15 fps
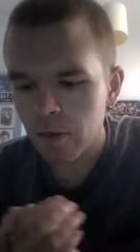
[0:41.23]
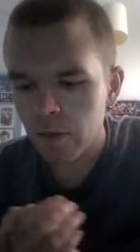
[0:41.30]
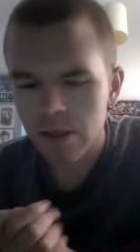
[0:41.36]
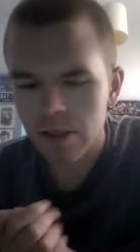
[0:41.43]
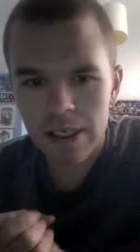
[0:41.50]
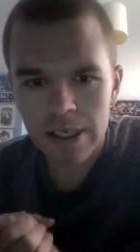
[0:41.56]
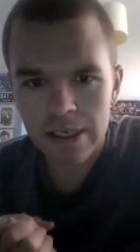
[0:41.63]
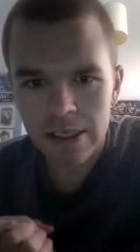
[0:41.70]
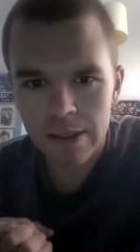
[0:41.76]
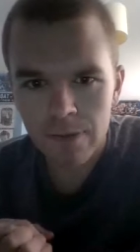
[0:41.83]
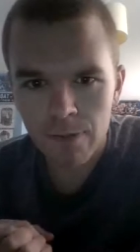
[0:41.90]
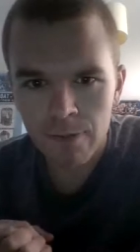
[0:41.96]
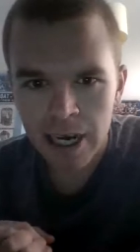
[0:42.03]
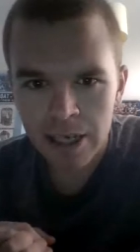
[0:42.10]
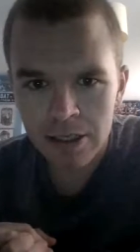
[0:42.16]
what's his
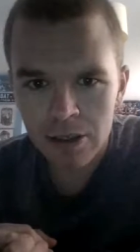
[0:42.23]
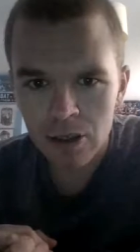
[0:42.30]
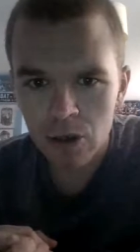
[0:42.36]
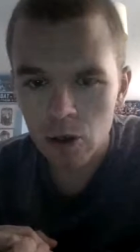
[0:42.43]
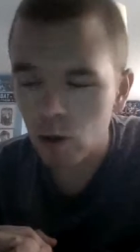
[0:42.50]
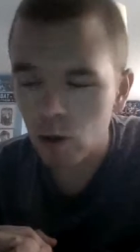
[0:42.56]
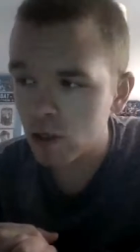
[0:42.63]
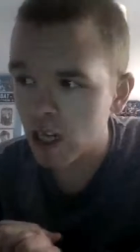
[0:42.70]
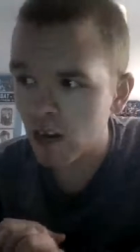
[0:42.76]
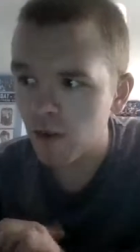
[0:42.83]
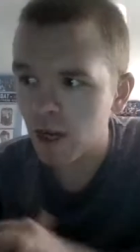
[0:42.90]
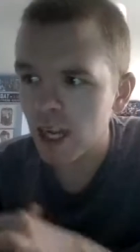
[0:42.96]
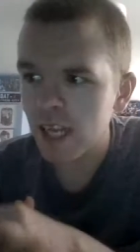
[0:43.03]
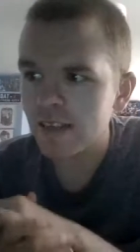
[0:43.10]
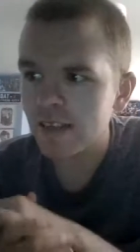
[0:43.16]
master called? I
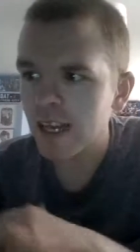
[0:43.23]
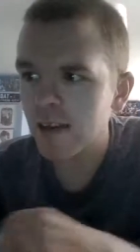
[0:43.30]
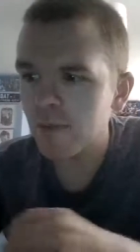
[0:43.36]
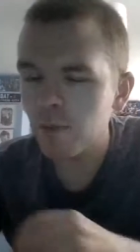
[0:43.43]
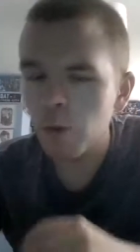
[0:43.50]
would like to see